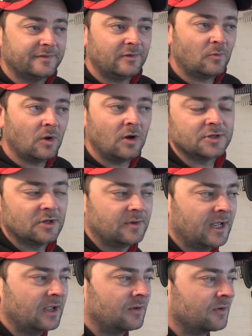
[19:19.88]
if it works
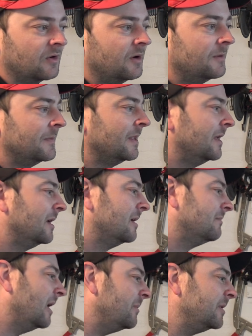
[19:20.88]
okay or not,
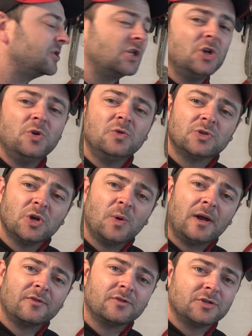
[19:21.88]
maybe
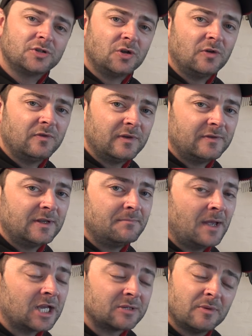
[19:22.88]
200 to 250
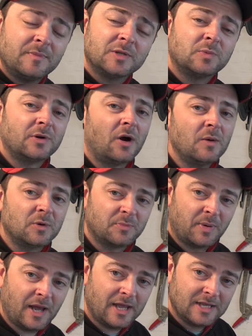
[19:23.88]
maximum is what I
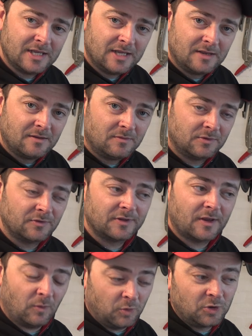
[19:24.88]
would pay. Not
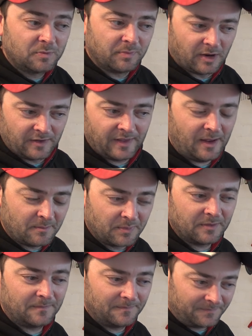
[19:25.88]
that I would buy that,
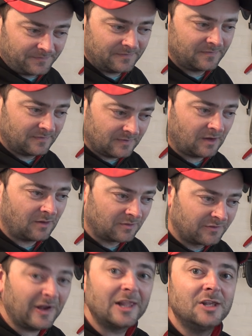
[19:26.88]
but I
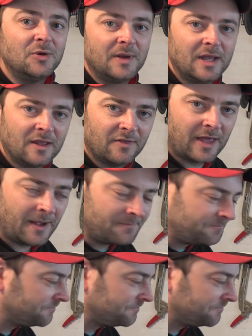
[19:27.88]
would value it at that.